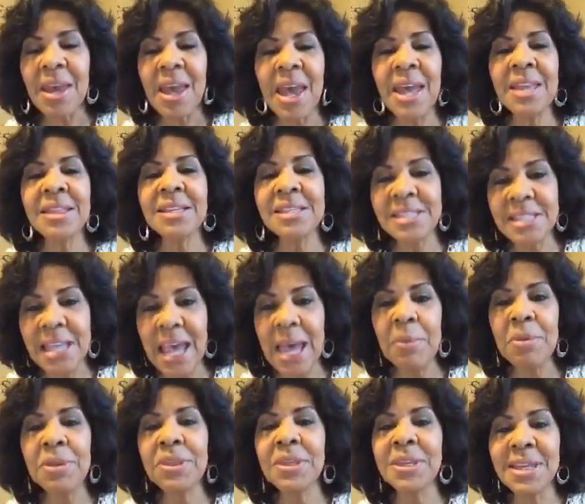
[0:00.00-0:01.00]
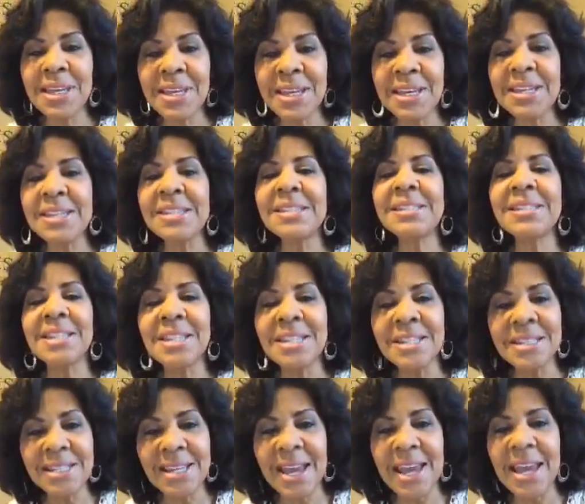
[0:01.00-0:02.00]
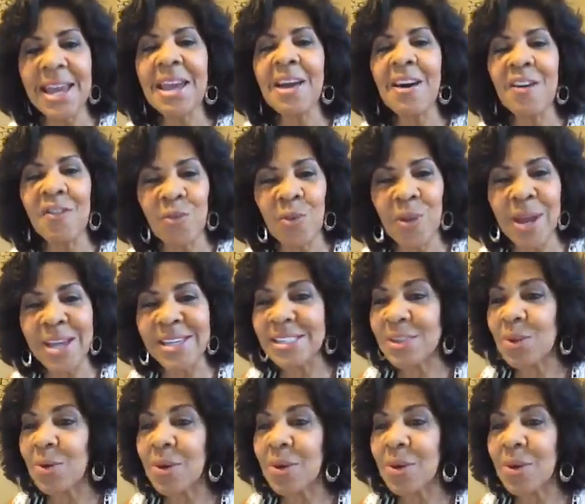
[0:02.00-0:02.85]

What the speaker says: And the Sabbath is the day of rest.